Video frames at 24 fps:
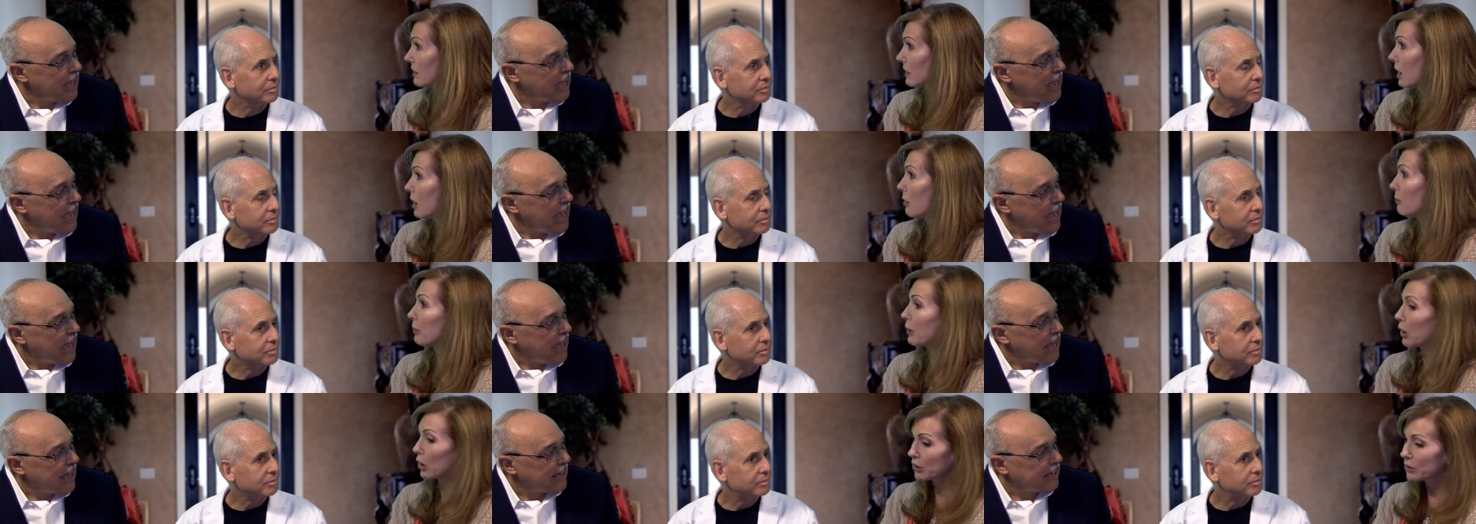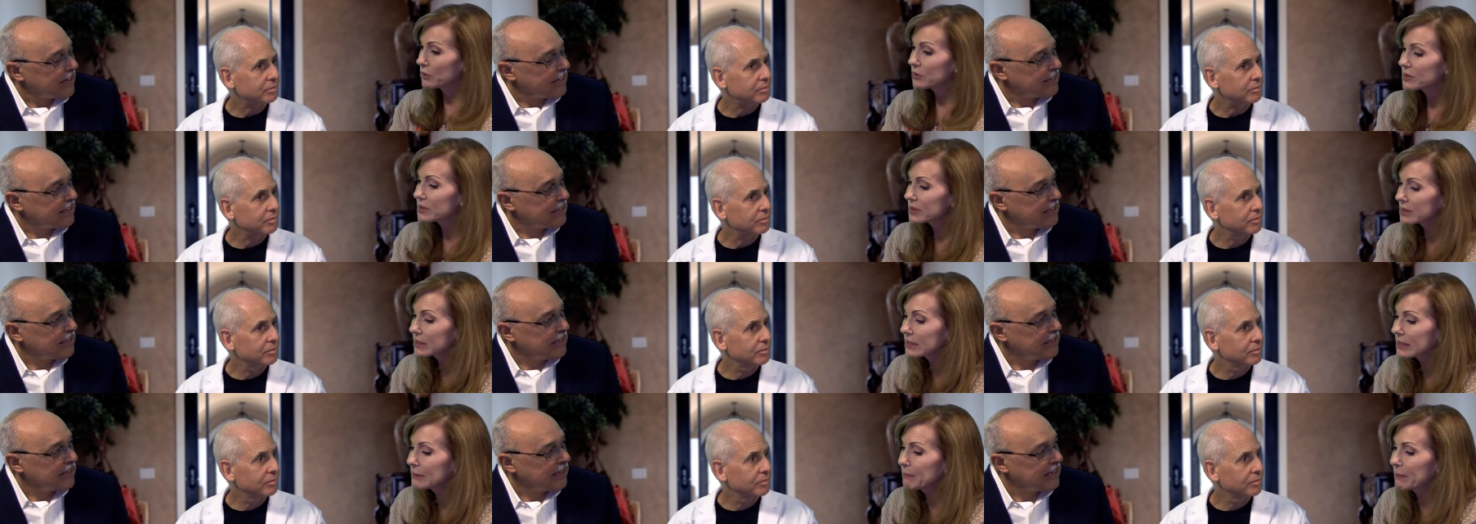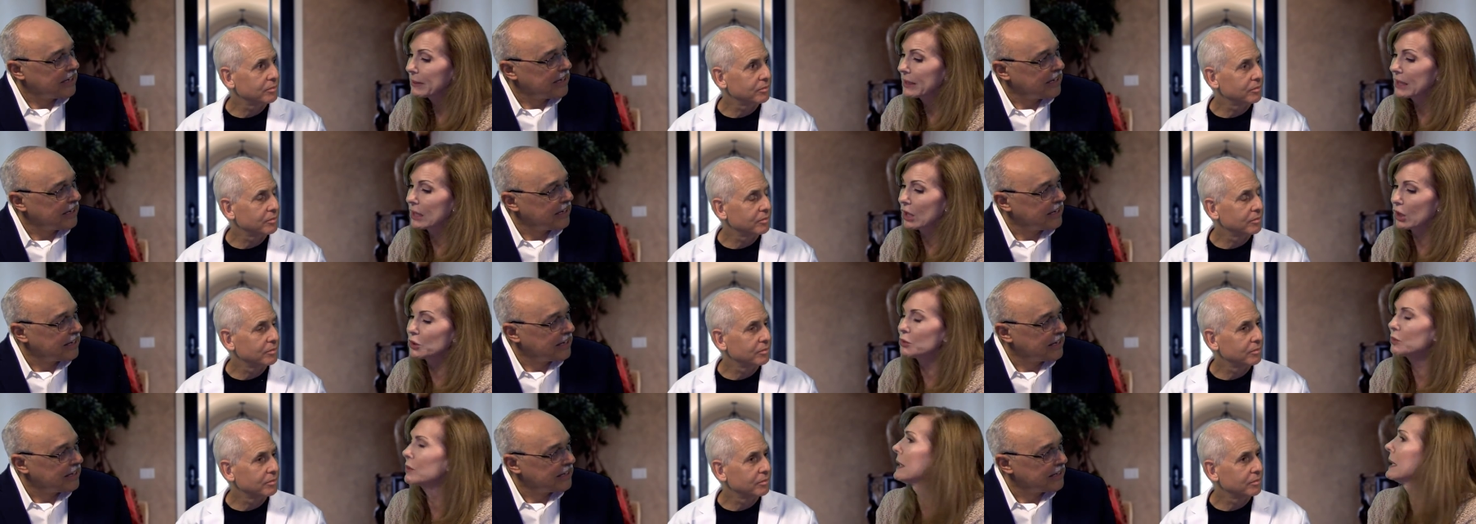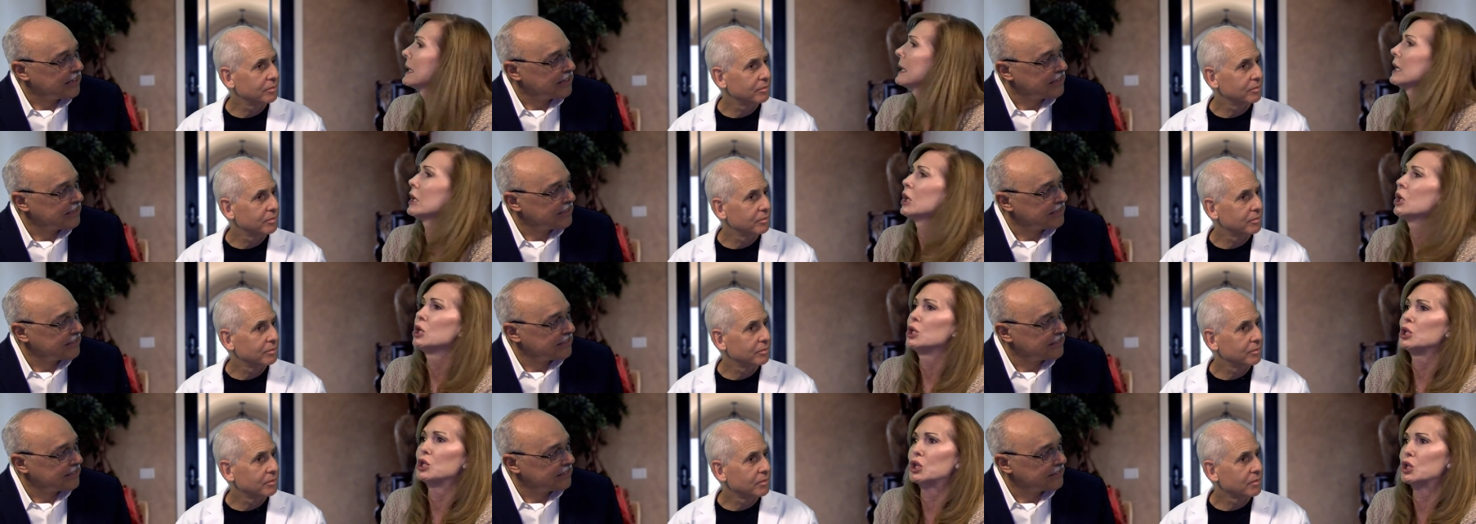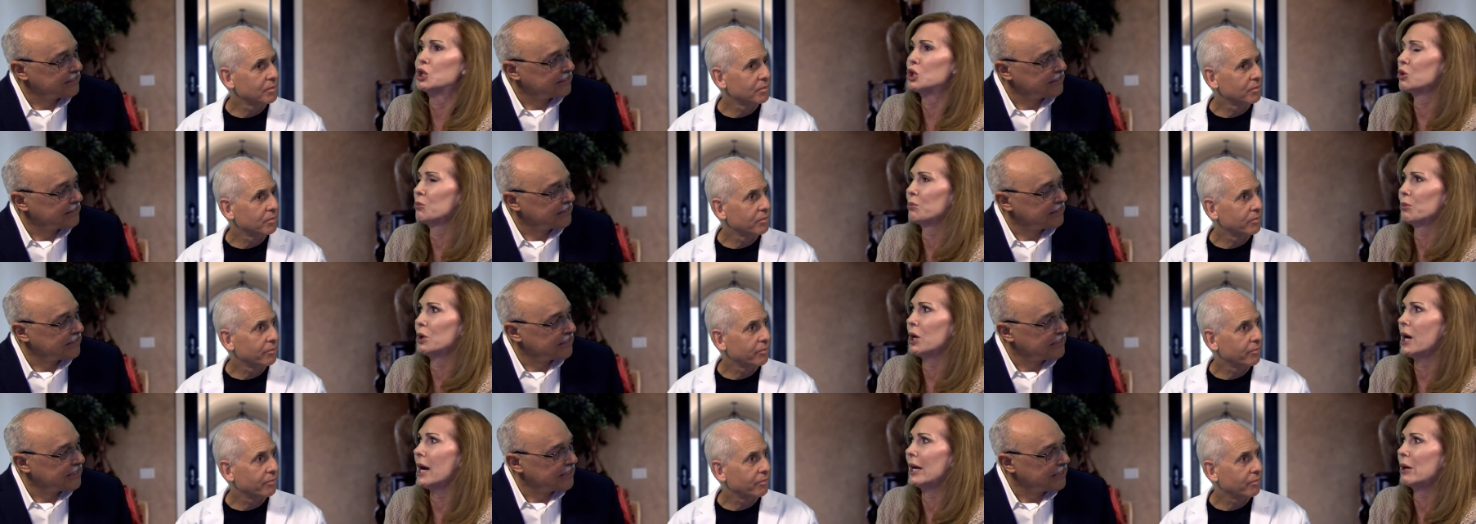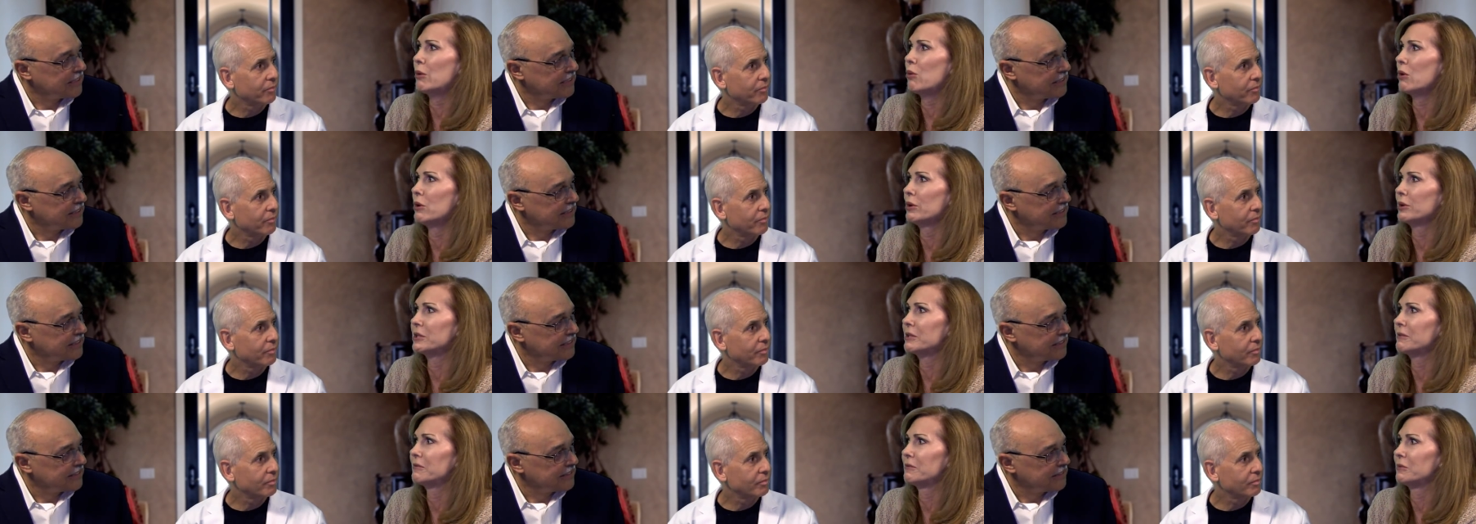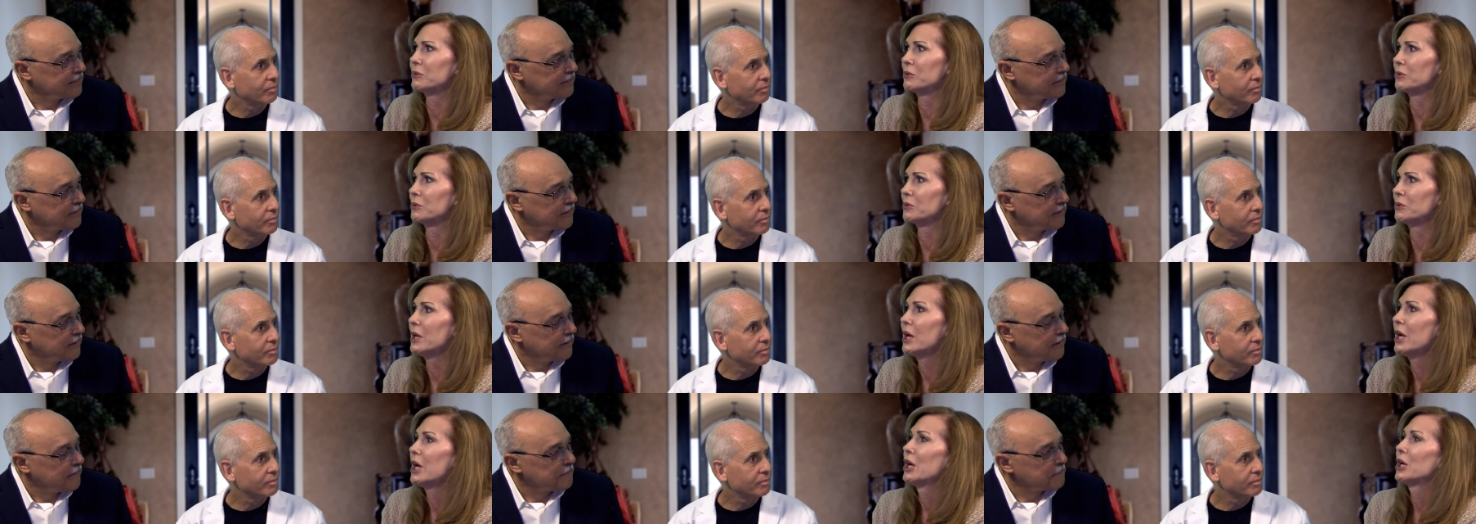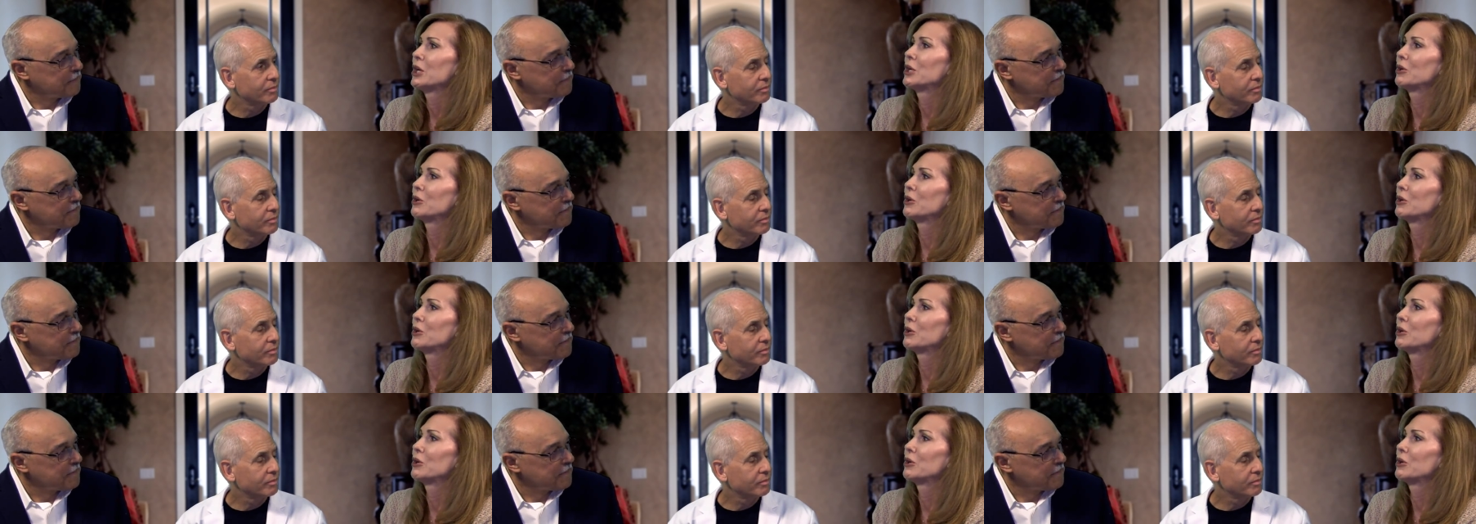Speaker 1: Yeah. But are you sleeping? Are you getting super high quality food?